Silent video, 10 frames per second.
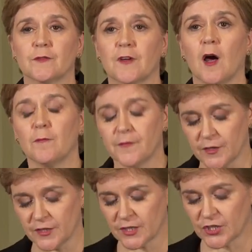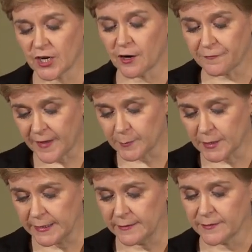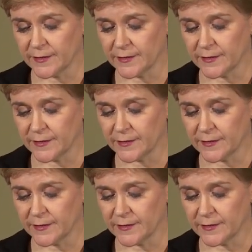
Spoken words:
of comfort to her family